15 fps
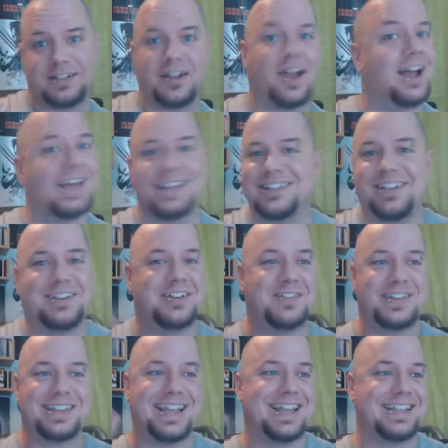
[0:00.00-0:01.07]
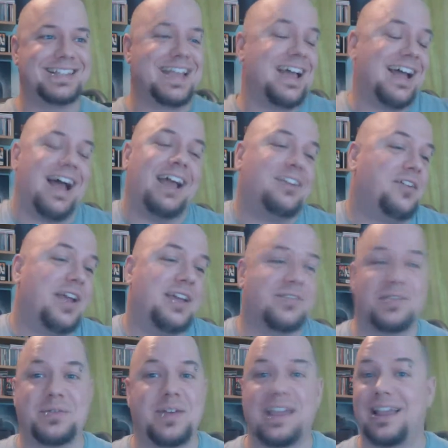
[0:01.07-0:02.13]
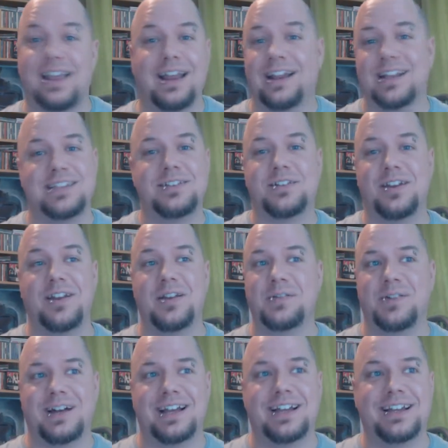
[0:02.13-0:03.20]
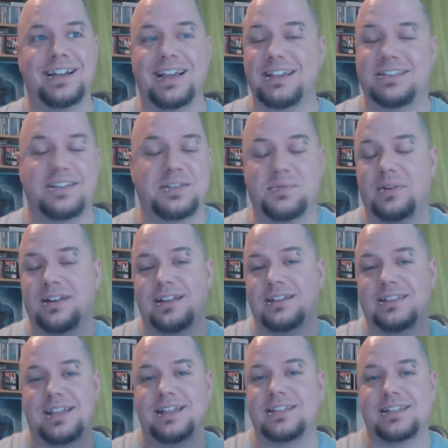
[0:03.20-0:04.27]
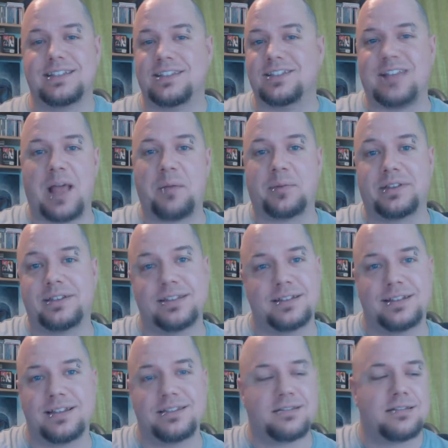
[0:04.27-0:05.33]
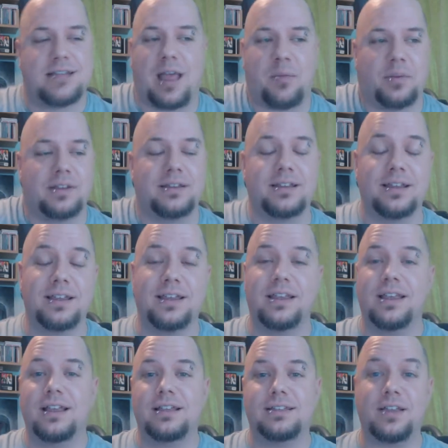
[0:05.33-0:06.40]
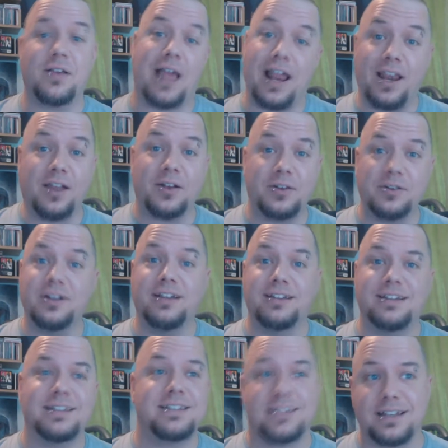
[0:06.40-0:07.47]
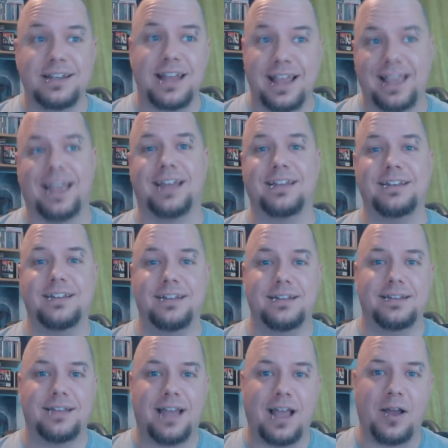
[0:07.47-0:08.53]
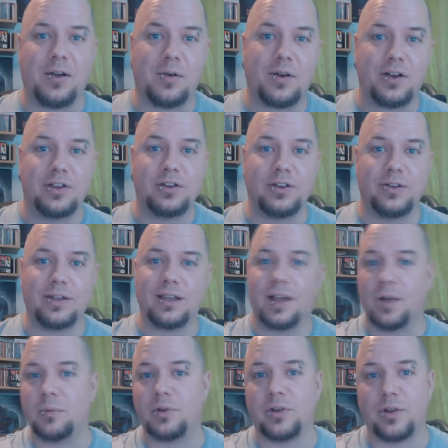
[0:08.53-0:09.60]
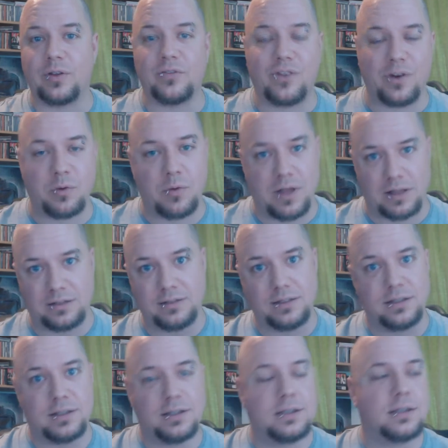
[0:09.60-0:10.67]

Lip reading: I don't know what that is. I do it every week and I still don't know why. It's just one of those things that's just happened. It's just happened. So hello, it's Sunday again. How are you doing? I hope you're doing very well.